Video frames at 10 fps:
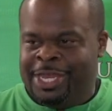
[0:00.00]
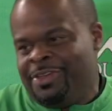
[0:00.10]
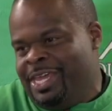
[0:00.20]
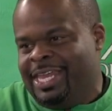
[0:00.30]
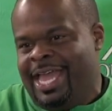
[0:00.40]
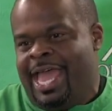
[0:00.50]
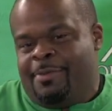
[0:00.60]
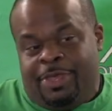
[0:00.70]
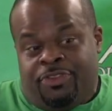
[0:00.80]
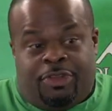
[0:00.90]
And you get in the game
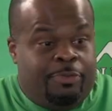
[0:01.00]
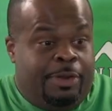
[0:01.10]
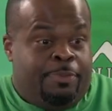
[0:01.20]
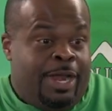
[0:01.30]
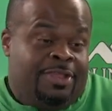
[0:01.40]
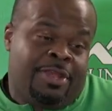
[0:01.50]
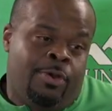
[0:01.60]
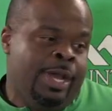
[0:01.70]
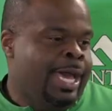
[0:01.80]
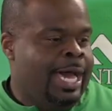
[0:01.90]
and you're just a little bit of press.
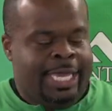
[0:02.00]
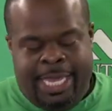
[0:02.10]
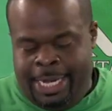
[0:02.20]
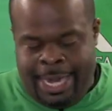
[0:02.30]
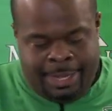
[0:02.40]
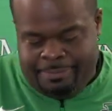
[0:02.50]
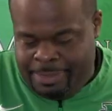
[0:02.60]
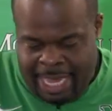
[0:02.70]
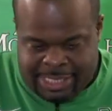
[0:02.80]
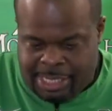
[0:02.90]
So, again,
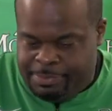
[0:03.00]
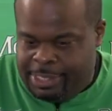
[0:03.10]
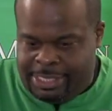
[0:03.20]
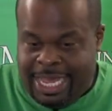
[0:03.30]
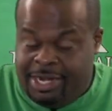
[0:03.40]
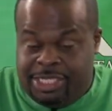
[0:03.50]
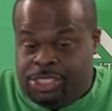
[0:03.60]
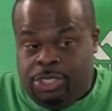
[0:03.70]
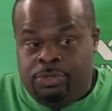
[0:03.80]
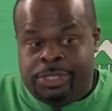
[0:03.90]
not something, it's not an
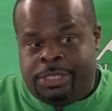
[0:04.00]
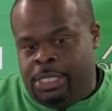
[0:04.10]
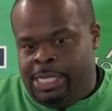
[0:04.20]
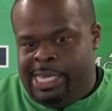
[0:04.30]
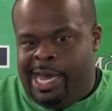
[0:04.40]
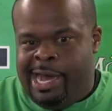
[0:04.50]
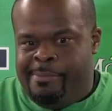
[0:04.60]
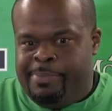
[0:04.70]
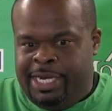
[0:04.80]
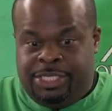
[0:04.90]
excuse,
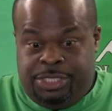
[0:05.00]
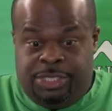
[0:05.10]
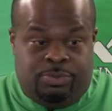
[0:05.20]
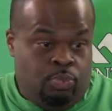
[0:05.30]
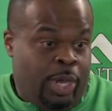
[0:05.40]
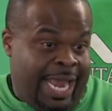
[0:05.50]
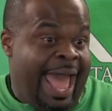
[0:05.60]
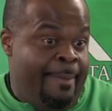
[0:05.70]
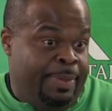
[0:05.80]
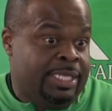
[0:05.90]
but it's just what
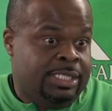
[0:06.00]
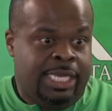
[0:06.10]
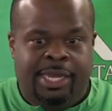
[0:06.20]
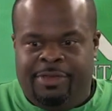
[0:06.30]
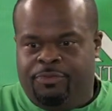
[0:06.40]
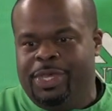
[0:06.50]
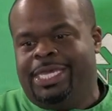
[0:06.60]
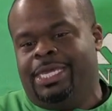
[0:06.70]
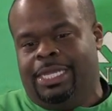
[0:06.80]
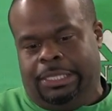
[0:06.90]
happens. And if we
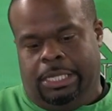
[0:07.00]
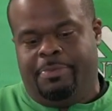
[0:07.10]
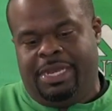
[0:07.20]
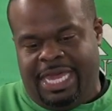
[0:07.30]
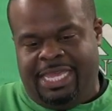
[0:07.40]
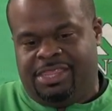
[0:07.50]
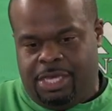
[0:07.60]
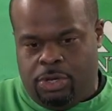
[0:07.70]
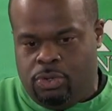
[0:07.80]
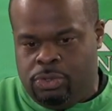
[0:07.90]
can eliminate
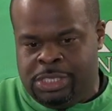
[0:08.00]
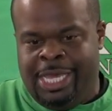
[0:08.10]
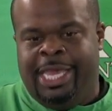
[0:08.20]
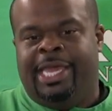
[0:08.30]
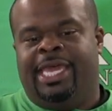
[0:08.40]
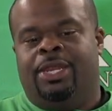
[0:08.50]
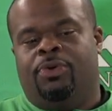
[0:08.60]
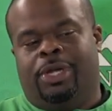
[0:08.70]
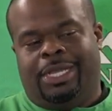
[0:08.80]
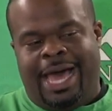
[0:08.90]
those, it
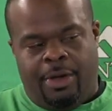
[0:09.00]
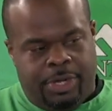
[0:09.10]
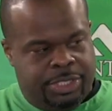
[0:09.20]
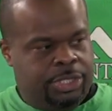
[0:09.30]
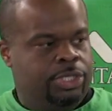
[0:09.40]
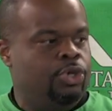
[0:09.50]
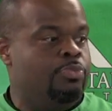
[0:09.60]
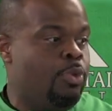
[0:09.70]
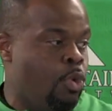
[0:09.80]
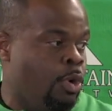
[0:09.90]
will allow us to do
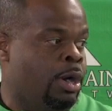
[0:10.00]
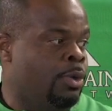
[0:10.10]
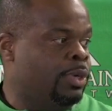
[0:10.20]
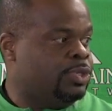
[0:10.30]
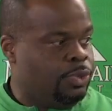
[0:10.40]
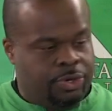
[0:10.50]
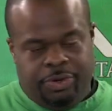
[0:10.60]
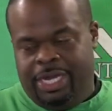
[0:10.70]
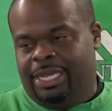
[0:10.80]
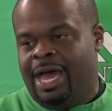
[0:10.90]
more, which will
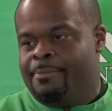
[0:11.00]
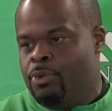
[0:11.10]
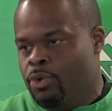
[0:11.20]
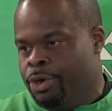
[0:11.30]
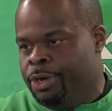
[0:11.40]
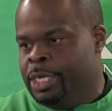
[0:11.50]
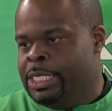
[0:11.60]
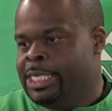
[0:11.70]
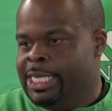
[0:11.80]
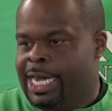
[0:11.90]
create a lot more
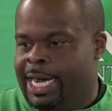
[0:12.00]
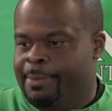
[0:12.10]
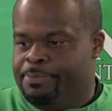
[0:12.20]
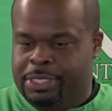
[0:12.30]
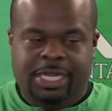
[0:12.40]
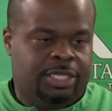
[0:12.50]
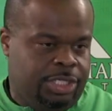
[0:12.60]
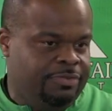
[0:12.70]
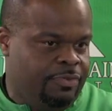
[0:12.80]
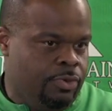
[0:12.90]

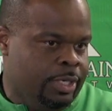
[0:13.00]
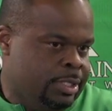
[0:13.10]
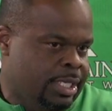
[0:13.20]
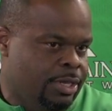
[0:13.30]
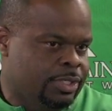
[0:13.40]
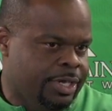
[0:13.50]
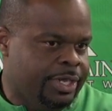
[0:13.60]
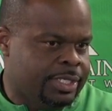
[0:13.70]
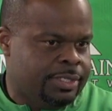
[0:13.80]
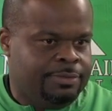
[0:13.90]
production for us in those areas.